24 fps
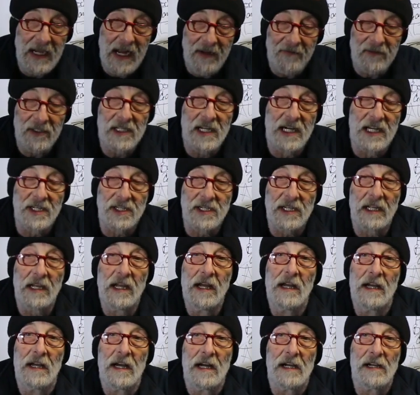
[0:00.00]
advertising
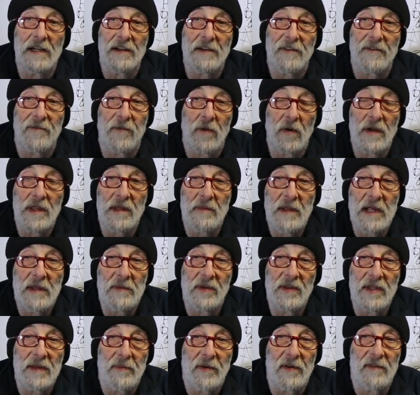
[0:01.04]
for the
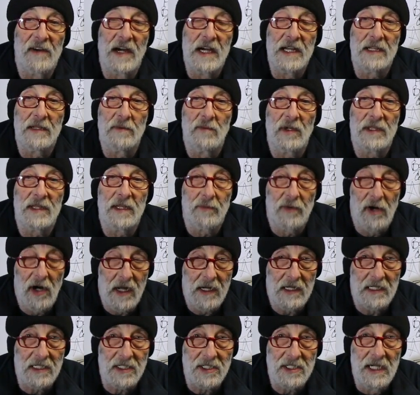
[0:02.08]
people that provide them with the
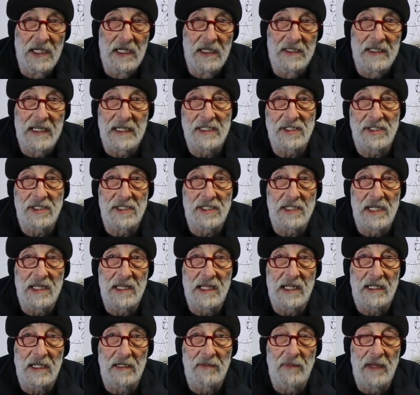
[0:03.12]
products. That is to say,
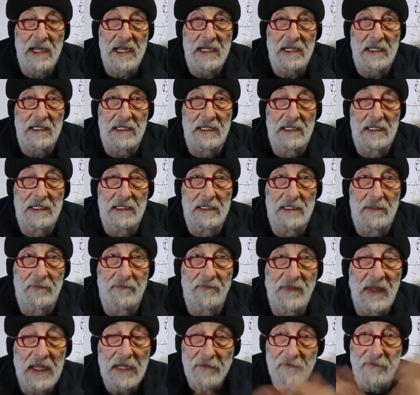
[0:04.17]
they can make
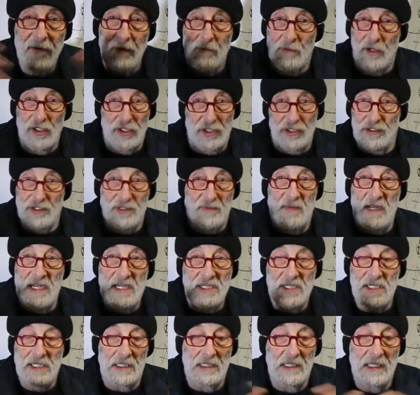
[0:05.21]
infomercials
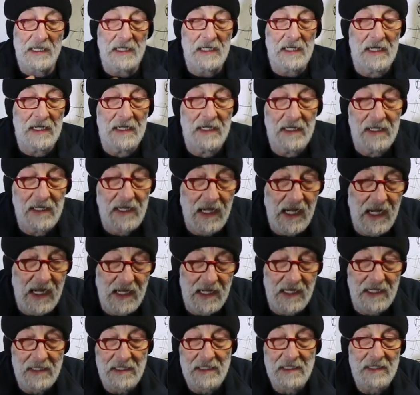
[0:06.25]
basically,
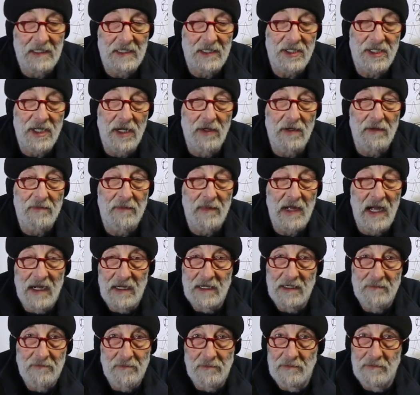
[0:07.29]
and so
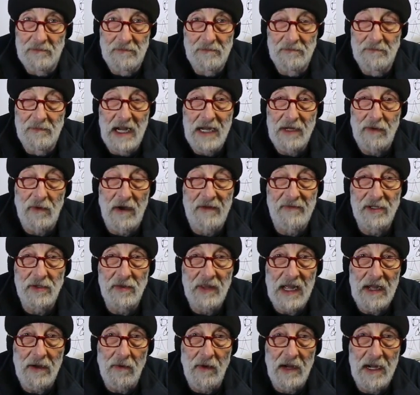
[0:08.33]
make revenue
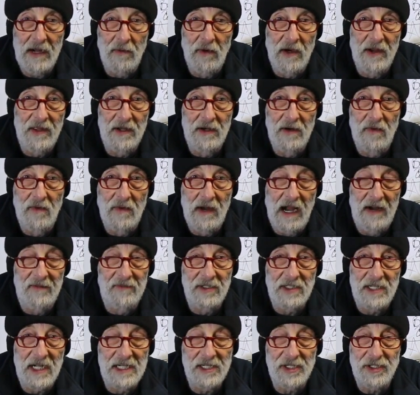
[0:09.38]
that way, where the
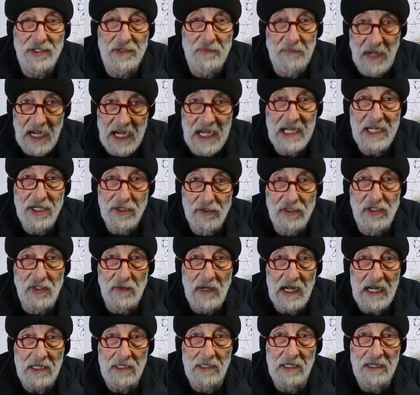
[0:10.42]
advertisers pay you
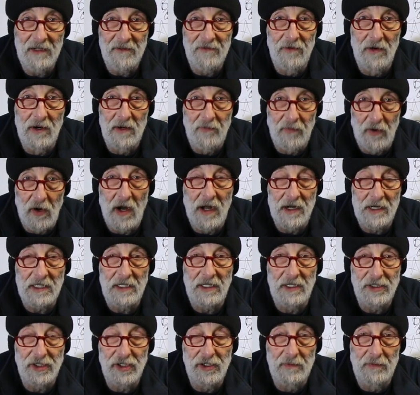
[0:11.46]
directly for a
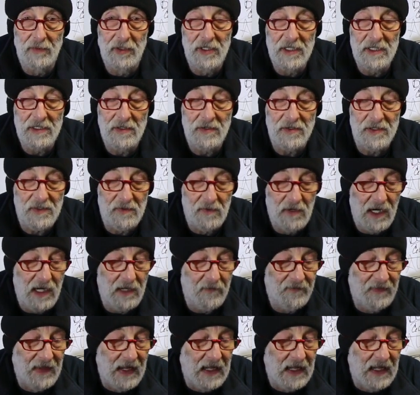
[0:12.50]
product that you produce, right?